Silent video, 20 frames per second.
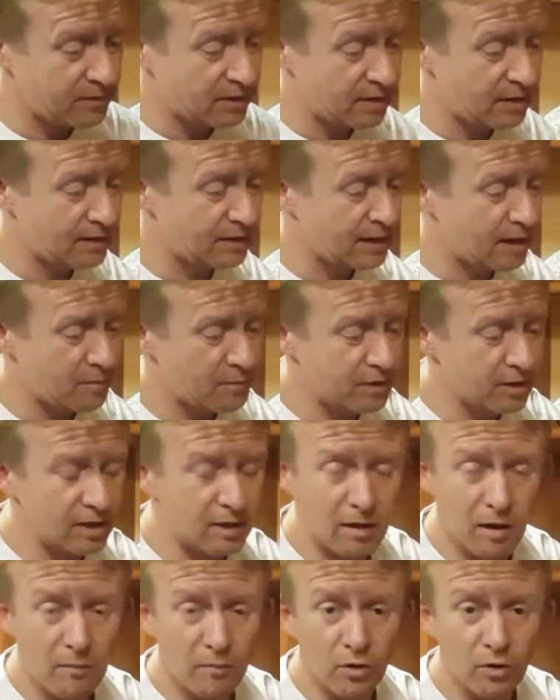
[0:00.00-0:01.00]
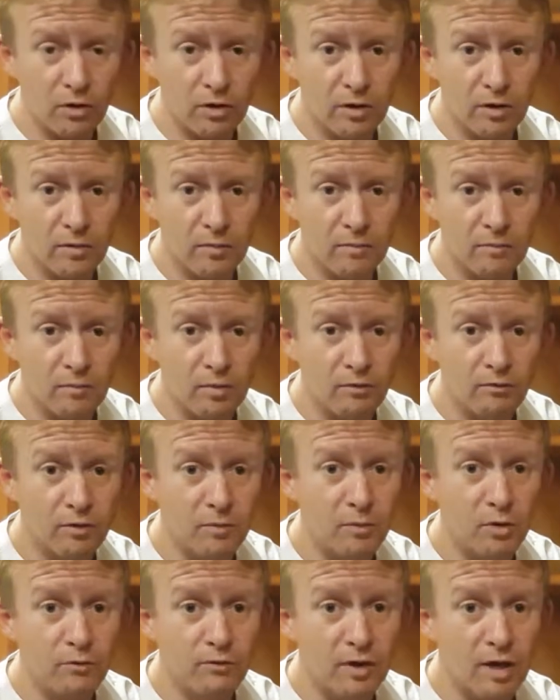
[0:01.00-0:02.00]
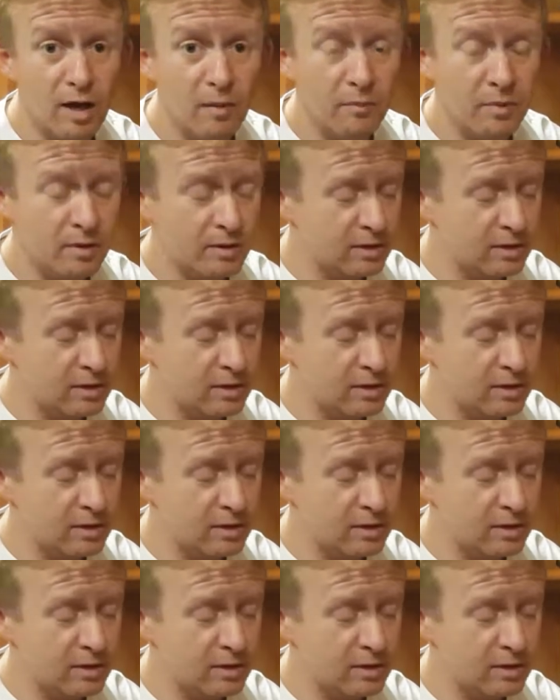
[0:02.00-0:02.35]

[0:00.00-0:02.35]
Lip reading: And that bit, I'm not going to bother moving up